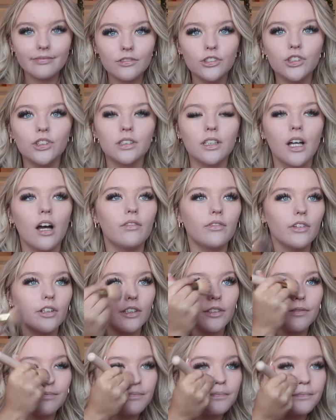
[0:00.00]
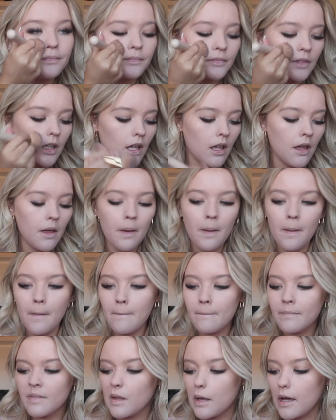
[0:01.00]
she's covered.
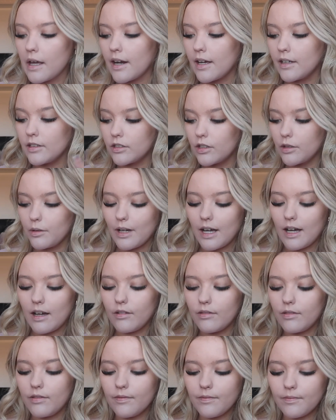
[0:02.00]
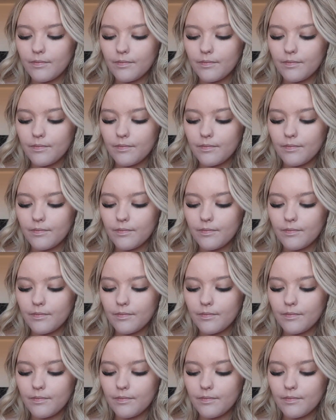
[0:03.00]
And I do have